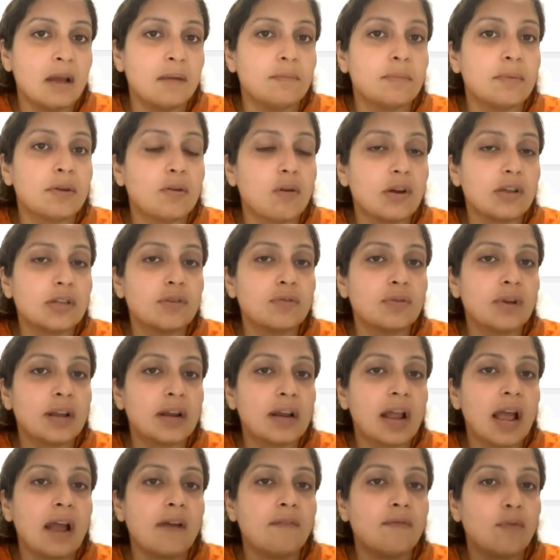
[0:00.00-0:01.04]
because you can
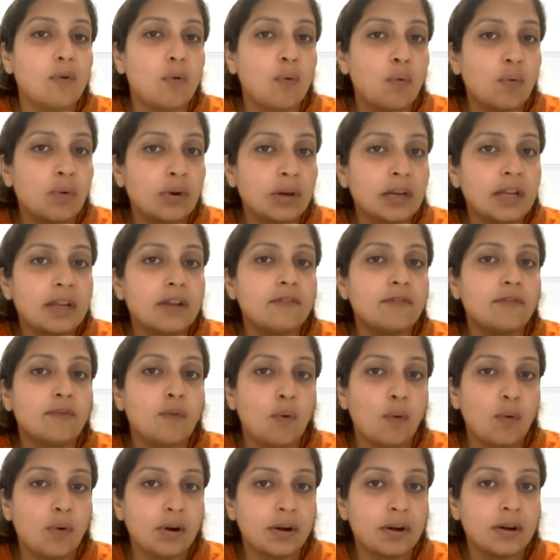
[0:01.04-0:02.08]
have only
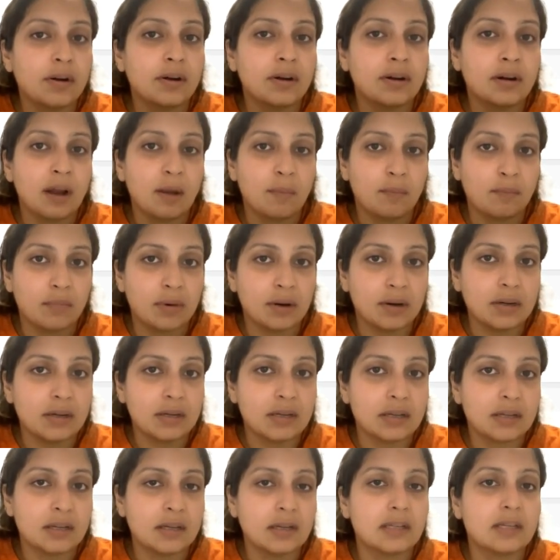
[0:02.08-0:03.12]
4
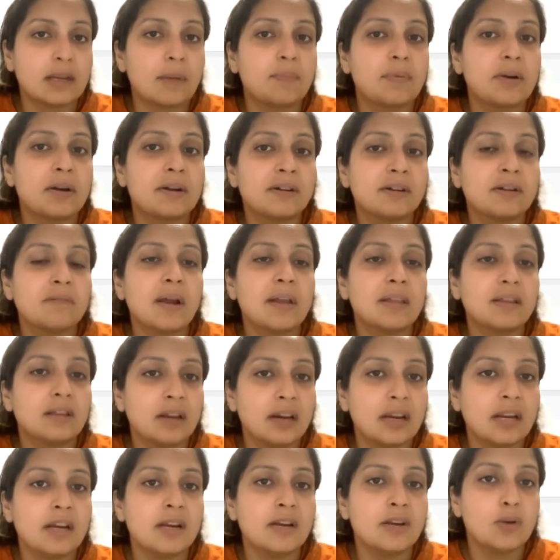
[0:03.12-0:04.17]
numbers separated by
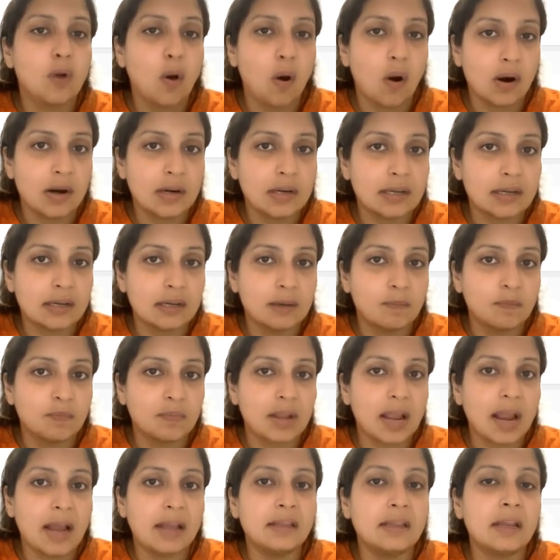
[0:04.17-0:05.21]
3 dots
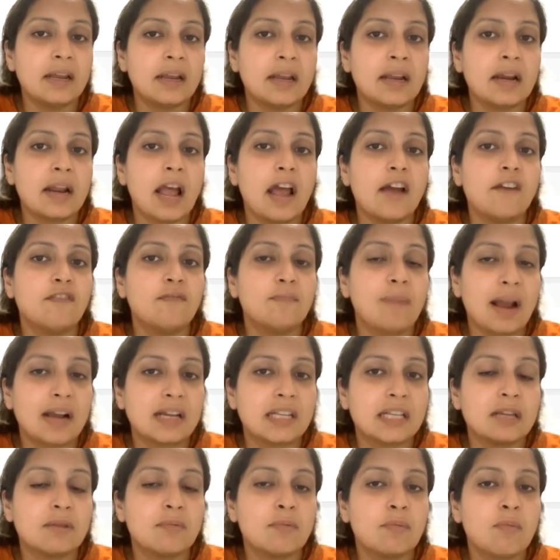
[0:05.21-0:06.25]
and they can have
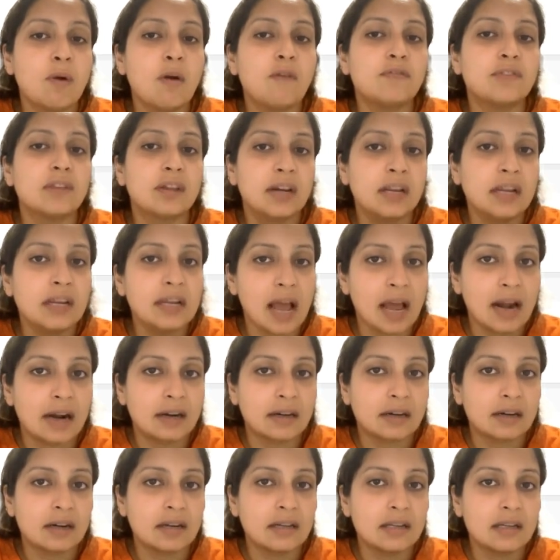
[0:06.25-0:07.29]
maximum of 3
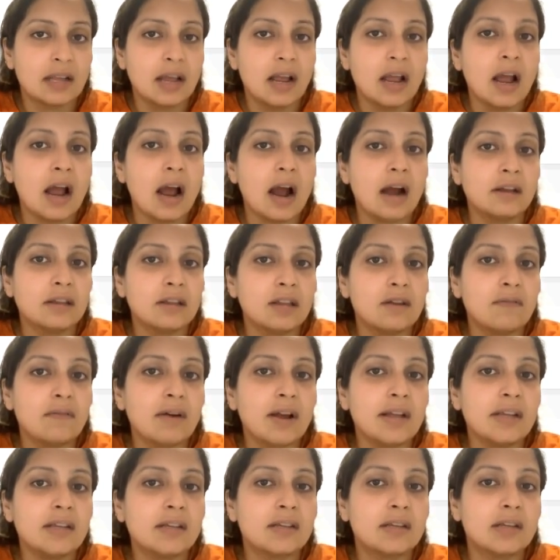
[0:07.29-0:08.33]
characters.
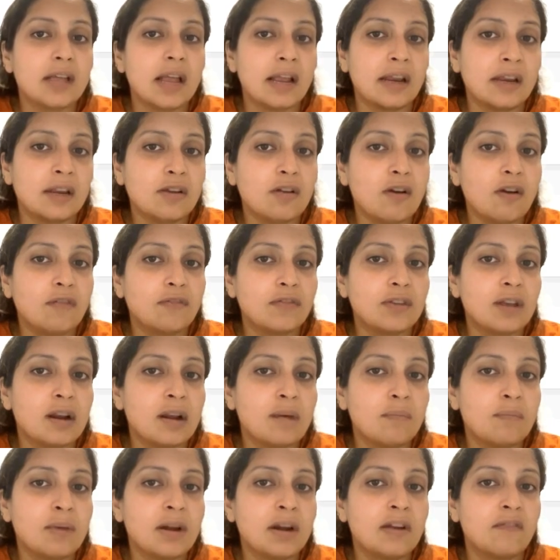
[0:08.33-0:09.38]
Otherwise, any of the
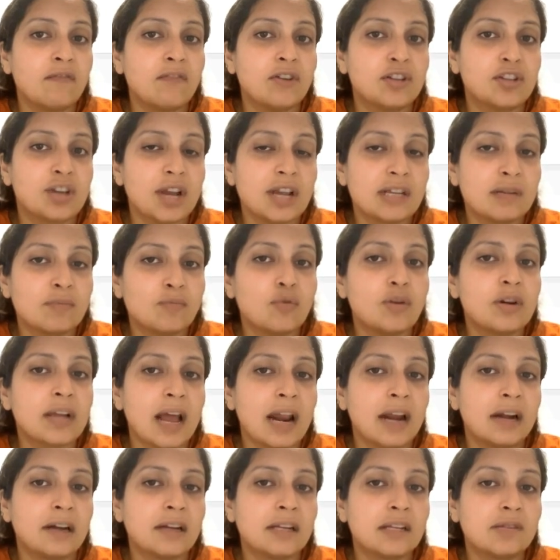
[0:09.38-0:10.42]
number which has more
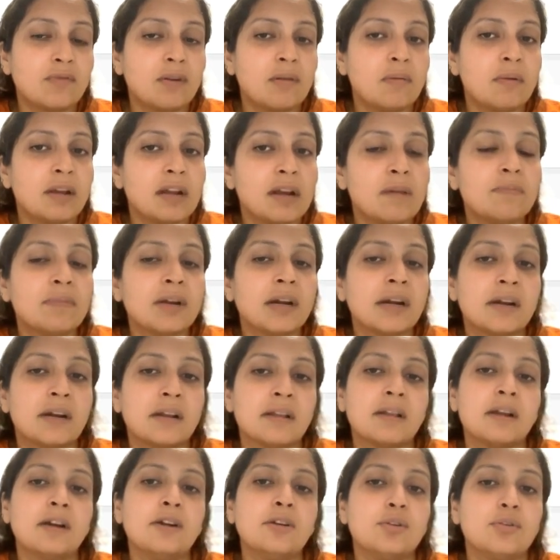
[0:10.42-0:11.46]
characters will become greater
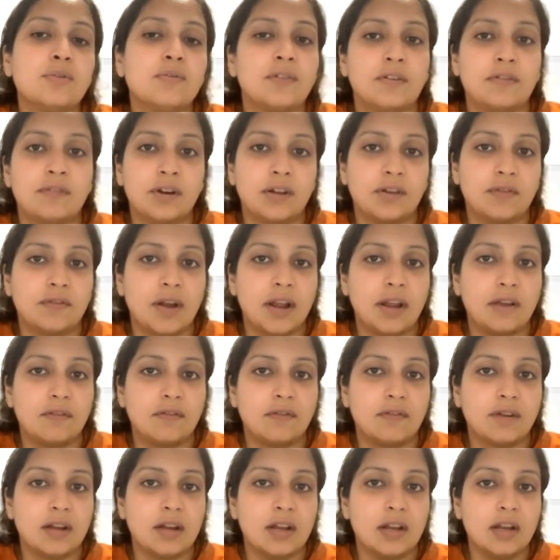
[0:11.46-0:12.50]
than 250.
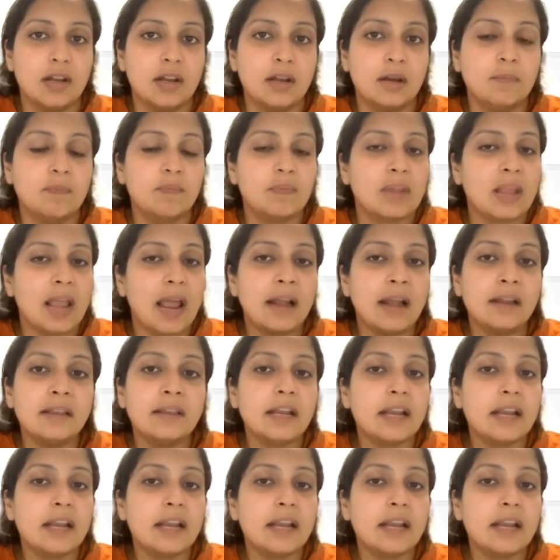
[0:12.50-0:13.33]
And they